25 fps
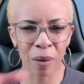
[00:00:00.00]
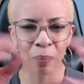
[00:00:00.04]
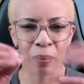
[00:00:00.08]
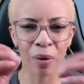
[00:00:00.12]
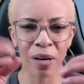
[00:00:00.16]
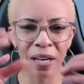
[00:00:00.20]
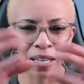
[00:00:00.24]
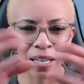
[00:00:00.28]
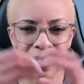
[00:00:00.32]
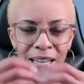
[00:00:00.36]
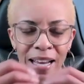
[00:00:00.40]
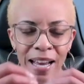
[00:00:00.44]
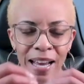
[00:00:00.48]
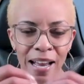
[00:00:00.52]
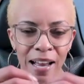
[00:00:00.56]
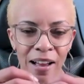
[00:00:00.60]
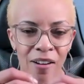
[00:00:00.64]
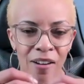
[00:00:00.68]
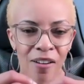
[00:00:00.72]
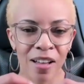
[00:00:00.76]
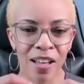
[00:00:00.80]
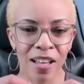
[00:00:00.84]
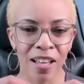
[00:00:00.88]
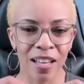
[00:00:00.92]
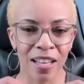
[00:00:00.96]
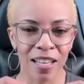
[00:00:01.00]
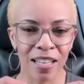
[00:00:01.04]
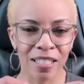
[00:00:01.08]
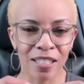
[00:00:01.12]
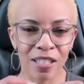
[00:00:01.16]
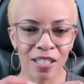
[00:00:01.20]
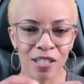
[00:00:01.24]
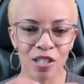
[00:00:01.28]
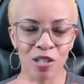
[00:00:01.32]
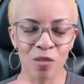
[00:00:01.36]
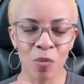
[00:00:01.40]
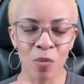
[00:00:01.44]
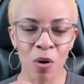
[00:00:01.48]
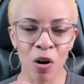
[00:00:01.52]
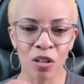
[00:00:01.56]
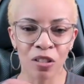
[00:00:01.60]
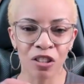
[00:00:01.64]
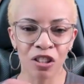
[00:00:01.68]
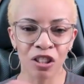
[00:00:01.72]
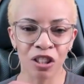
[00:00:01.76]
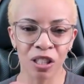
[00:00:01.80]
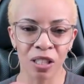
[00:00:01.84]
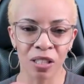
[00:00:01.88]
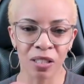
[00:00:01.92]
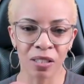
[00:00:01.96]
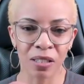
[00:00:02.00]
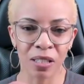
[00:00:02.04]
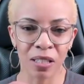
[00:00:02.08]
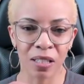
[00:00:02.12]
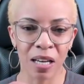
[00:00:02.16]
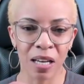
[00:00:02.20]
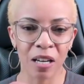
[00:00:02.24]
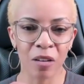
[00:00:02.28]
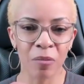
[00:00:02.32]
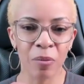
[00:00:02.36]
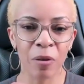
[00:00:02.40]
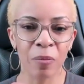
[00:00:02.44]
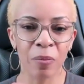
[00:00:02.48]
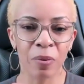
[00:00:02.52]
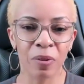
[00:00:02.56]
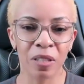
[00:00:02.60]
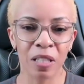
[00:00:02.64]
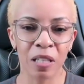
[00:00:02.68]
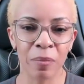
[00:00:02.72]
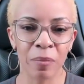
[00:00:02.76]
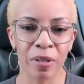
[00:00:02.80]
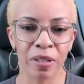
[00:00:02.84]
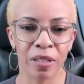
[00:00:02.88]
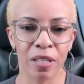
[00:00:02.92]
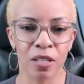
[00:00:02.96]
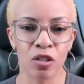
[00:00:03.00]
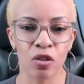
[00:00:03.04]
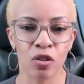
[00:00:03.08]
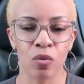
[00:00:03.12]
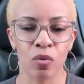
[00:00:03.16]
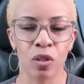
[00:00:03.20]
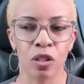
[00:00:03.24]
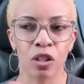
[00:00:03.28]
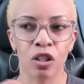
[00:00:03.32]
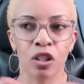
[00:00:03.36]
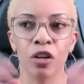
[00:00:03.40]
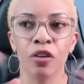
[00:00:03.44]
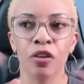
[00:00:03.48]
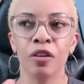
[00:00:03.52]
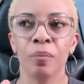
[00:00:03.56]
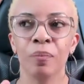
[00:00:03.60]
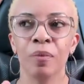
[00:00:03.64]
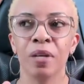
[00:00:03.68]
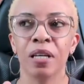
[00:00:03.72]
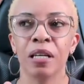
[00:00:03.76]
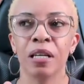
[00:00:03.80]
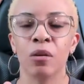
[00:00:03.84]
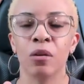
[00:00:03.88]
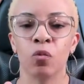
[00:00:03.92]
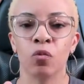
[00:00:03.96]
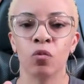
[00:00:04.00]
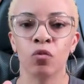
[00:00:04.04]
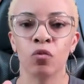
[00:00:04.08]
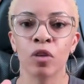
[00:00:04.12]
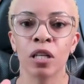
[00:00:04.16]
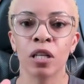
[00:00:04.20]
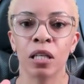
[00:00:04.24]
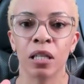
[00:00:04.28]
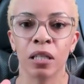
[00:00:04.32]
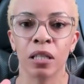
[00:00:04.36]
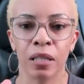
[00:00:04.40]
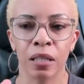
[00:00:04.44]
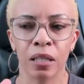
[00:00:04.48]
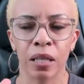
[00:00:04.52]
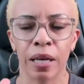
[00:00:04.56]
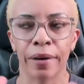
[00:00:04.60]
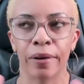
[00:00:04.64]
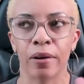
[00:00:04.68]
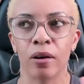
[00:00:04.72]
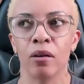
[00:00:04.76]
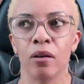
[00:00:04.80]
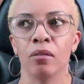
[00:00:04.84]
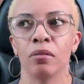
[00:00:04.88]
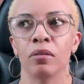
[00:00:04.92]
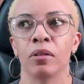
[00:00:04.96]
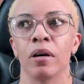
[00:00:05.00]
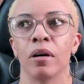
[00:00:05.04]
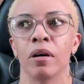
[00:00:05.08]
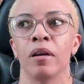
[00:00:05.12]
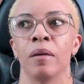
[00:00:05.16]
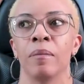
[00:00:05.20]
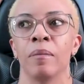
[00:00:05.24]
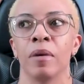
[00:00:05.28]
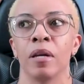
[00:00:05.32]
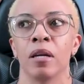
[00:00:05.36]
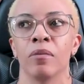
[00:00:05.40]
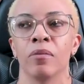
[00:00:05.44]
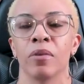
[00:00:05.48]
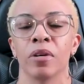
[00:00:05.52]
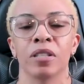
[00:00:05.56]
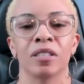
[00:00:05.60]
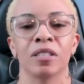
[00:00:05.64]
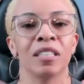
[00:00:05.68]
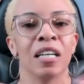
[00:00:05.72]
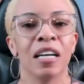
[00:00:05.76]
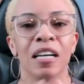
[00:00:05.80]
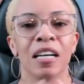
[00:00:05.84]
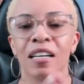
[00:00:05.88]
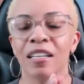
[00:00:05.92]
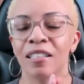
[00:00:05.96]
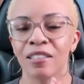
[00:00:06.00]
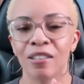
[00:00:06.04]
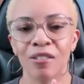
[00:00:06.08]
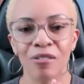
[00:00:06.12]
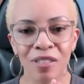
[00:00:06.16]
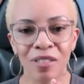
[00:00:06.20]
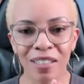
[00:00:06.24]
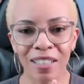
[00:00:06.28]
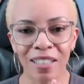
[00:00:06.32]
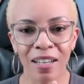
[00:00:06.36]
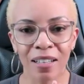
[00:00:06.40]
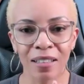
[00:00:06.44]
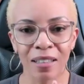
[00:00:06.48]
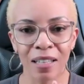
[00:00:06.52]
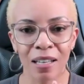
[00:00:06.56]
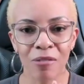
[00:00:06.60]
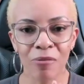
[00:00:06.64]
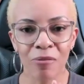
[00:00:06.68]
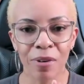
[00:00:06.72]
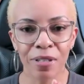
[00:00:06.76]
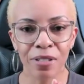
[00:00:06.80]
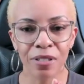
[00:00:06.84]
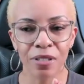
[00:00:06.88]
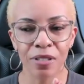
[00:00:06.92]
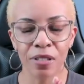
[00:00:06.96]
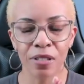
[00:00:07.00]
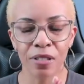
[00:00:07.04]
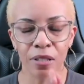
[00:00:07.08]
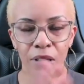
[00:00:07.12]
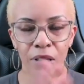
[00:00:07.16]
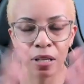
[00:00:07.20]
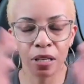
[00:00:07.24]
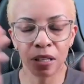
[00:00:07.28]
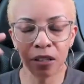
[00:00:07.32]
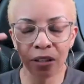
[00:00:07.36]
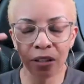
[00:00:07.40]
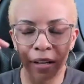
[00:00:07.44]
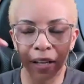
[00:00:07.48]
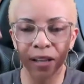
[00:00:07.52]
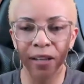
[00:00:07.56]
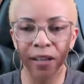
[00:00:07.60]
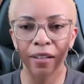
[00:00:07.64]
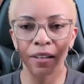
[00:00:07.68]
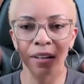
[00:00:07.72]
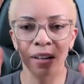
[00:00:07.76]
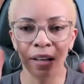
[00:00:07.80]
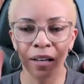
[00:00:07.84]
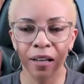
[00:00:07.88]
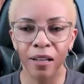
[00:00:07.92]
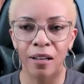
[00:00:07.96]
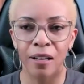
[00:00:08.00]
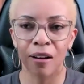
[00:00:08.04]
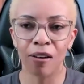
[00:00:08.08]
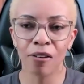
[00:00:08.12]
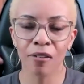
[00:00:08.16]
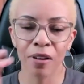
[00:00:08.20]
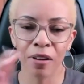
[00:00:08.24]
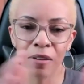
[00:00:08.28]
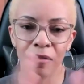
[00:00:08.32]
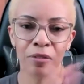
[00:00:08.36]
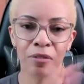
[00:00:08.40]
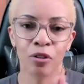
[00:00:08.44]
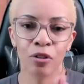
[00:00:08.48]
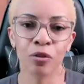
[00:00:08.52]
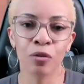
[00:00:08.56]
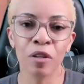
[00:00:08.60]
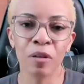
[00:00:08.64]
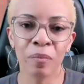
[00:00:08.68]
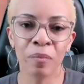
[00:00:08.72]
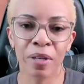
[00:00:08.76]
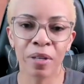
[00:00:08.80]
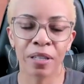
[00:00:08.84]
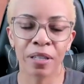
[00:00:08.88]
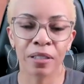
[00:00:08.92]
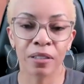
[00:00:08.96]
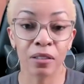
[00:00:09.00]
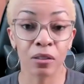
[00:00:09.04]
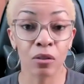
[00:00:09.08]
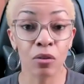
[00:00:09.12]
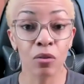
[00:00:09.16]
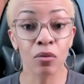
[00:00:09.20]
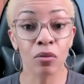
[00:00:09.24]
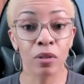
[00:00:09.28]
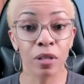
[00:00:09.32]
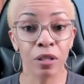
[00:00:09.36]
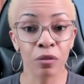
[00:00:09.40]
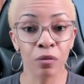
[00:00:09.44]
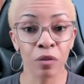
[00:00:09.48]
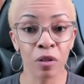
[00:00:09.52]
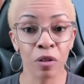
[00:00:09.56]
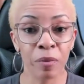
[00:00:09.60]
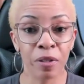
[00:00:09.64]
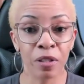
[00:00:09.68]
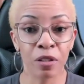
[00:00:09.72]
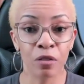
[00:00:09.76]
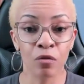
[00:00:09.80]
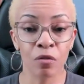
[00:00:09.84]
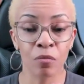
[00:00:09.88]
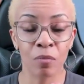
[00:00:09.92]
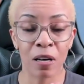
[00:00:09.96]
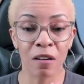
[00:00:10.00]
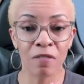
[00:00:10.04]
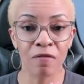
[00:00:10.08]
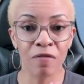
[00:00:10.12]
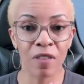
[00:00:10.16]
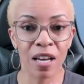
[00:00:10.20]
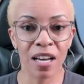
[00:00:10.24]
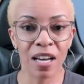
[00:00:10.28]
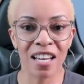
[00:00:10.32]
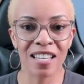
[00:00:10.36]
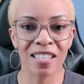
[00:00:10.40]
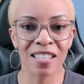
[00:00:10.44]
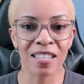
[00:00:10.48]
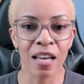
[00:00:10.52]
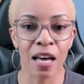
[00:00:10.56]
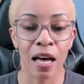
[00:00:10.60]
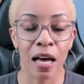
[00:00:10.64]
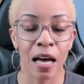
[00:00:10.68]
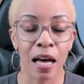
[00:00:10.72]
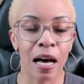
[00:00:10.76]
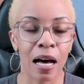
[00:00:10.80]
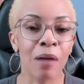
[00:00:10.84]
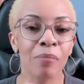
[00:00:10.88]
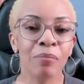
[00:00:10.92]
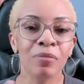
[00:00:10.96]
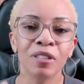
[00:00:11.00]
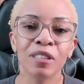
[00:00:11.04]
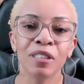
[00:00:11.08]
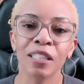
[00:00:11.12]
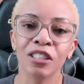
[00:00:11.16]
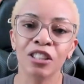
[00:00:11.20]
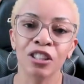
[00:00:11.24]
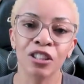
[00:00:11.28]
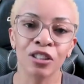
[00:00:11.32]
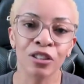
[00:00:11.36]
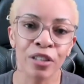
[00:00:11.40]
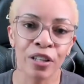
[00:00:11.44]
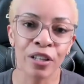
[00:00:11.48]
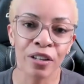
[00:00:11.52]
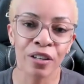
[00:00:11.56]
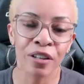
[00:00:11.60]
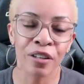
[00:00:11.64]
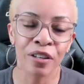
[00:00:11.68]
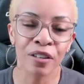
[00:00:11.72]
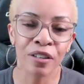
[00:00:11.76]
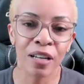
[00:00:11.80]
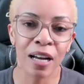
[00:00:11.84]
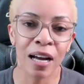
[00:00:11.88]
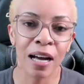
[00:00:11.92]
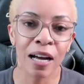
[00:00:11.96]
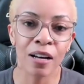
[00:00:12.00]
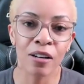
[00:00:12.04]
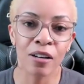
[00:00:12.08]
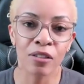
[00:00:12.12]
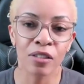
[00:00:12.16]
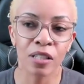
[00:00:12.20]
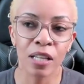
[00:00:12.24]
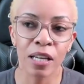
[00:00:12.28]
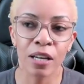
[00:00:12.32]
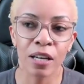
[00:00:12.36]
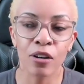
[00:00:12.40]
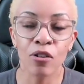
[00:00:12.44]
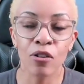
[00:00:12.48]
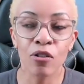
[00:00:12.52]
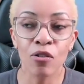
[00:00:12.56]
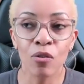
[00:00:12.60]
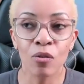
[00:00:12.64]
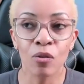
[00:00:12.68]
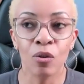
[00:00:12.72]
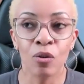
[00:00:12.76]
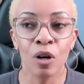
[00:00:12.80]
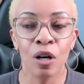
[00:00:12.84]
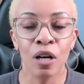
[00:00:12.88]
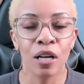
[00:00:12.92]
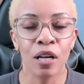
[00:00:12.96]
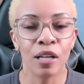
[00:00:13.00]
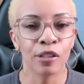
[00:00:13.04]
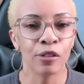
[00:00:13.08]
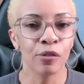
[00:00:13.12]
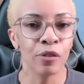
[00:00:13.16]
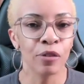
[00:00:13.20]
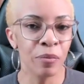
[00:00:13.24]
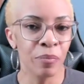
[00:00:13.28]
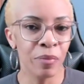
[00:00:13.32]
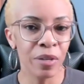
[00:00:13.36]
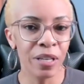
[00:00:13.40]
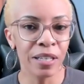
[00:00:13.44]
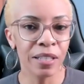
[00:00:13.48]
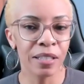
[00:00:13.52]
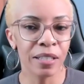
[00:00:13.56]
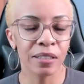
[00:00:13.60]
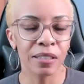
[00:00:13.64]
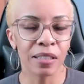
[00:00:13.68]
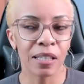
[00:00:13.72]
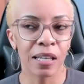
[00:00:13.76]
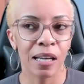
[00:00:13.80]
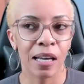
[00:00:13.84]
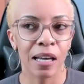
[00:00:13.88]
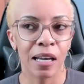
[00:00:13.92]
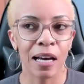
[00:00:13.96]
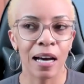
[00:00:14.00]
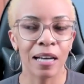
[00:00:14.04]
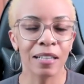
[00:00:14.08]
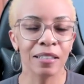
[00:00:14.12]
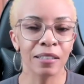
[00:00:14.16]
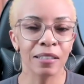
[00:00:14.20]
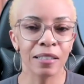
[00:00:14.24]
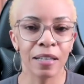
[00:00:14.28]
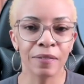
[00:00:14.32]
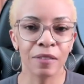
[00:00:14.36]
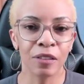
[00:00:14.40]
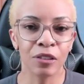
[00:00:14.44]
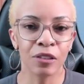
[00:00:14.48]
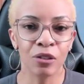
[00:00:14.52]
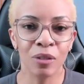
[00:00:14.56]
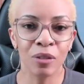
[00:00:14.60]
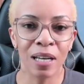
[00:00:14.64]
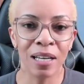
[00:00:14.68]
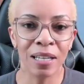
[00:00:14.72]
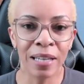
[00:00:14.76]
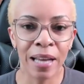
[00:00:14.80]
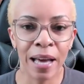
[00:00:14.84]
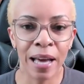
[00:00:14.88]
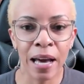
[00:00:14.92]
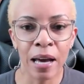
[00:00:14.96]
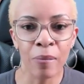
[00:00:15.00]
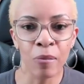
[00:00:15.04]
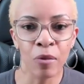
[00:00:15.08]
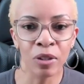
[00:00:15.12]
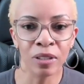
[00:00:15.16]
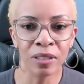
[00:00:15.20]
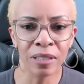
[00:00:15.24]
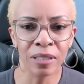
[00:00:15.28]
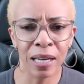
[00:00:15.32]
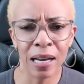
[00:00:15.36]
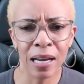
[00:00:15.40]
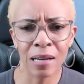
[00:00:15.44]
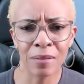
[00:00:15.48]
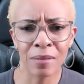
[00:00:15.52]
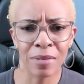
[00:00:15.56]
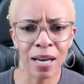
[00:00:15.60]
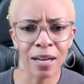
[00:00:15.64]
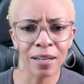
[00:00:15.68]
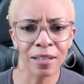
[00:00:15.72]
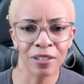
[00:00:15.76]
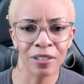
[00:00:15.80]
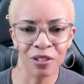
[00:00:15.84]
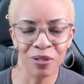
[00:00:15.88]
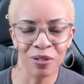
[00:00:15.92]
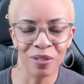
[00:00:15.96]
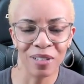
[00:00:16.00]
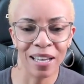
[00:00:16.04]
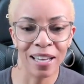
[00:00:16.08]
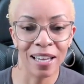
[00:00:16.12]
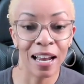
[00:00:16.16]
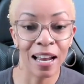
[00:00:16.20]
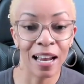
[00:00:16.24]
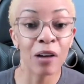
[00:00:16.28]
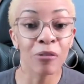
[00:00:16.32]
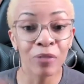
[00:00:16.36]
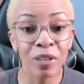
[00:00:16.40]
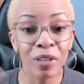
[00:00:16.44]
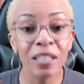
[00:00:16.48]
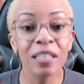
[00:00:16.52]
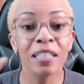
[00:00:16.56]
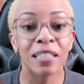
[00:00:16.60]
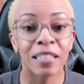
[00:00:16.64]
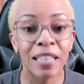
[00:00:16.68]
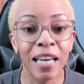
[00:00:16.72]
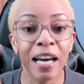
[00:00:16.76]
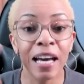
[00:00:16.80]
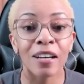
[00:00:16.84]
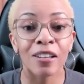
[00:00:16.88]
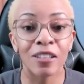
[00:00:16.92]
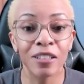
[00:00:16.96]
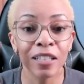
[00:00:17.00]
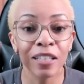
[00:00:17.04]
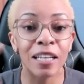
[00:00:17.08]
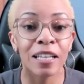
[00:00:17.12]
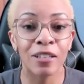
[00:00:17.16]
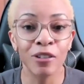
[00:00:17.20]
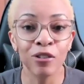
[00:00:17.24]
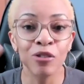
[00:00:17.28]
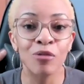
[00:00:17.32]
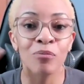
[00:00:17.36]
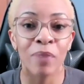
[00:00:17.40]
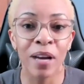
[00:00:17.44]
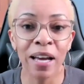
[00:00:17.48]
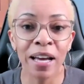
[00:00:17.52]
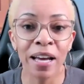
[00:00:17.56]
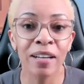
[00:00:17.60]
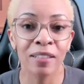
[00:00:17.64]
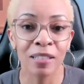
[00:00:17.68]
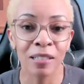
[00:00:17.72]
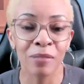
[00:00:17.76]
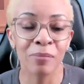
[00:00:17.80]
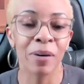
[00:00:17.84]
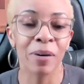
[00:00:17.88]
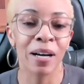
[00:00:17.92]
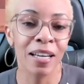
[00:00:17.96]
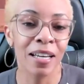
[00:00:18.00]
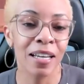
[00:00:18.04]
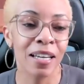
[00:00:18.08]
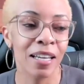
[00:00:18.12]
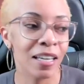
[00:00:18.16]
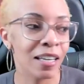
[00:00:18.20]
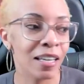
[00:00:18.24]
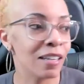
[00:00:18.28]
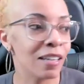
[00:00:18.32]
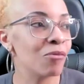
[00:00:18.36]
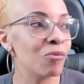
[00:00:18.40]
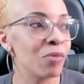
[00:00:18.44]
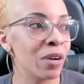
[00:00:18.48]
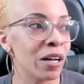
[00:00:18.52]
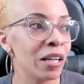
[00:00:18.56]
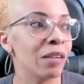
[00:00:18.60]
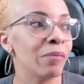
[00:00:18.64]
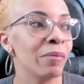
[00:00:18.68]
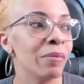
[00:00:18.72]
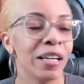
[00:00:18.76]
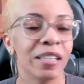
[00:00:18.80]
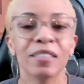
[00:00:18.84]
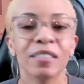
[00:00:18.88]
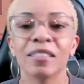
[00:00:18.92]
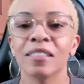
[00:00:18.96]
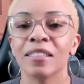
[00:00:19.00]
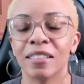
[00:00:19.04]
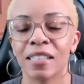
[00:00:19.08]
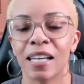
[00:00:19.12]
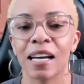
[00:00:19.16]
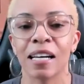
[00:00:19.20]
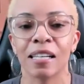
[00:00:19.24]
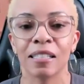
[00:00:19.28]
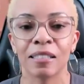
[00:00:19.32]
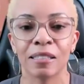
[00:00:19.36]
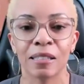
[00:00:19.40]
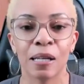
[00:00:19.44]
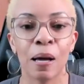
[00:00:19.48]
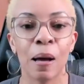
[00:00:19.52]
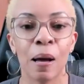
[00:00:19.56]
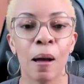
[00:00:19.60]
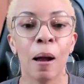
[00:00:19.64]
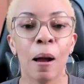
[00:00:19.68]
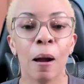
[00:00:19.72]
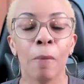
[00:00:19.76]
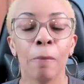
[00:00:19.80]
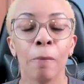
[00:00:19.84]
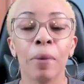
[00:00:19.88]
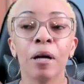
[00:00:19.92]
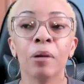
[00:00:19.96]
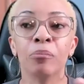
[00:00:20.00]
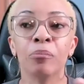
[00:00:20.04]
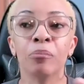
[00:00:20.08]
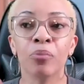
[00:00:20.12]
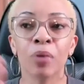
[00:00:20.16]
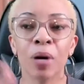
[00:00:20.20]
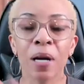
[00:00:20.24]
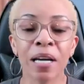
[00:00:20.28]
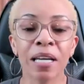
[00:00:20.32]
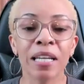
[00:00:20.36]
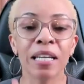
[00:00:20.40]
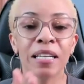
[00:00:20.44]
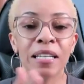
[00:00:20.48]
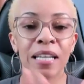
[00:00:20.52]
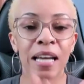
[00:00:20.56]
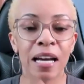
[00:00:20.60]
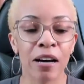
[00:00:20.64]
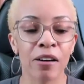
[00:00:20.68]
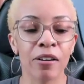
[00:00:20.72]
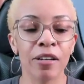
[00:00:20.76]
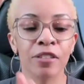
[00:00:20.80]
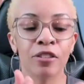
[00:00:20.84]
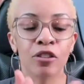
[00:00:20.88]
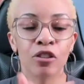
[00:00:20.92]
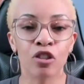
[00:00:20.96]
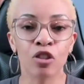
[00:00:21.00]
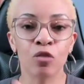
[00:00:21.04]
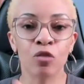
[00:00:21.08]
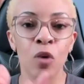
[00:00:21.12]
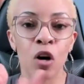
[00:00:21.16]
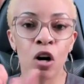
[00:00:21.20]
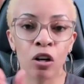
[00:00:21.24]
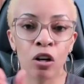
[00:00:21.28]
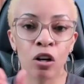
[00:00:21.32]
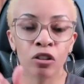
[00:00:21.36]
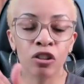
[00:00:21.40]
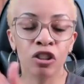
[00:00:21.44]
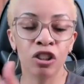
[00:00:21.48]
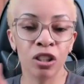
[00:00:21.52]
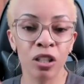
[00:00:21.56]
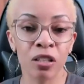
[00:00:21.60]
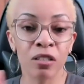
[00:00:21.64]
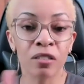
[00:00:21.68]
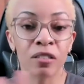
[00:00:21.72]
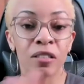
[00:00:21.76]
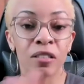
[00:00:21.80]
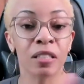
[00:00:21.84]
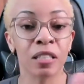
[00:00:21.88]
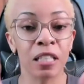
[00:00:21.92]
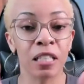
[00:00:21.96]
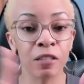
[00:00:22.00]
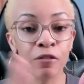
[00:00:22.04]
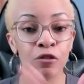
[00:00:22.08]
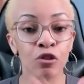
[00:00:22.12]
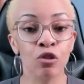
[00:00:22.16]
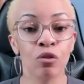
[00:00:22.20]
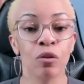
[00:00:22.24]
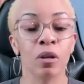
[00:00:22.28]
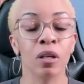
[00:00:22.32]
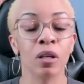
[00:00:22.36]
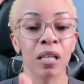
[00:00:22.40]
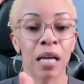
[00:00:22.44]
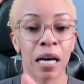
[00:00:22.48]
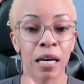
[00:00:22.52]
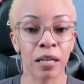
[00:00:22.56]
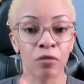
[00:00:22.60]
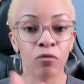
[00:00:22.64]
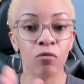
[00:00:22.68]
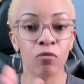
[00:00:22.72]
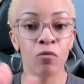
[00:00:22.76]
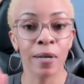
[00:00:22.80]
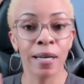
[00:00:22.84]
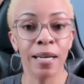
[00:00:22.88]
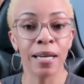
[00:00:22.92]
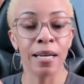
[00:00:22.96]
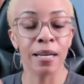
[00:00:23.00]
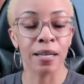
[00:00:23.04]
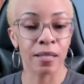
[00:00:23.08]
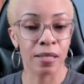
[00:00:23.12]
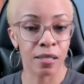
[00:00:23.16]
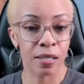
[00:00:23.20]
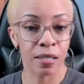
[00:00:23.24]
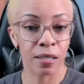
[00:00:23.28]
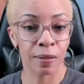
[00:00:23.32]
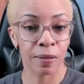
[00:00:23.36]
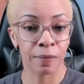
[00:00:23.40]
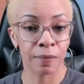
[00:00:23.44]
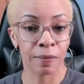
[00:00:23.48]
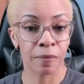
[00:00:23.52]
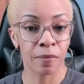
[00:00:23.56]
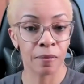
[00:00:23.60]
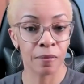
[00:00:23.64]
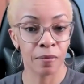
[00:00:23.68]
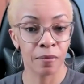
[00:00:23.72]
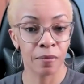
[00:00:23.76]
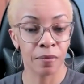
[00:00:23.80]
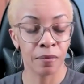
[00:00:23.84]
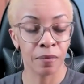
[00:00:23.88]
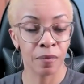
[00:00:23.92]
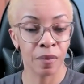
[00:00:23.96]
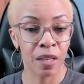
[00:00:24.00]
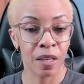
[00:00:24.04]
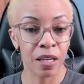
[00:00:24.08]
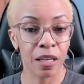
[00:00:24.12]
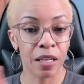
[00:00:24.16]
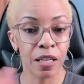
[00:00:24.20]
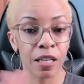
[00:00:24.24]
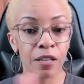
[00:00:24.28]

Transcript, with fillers: Break it down into smaller chunks. A lot of people think about that too. A 30 minute run. It's like, oh, 30 minute run. Don't look at it that way. Just in your head, okay, three minutes. Oh, that three minutes went by fast. I'm such a nerd. I'll say, oh, three minutes. I just have to do that nine more times. I can do that. I really calculate and do math in my head while I'm exercising. But breaking it down into small chunks gives you a lot of wins. Mm-hmm. It mm-hmm.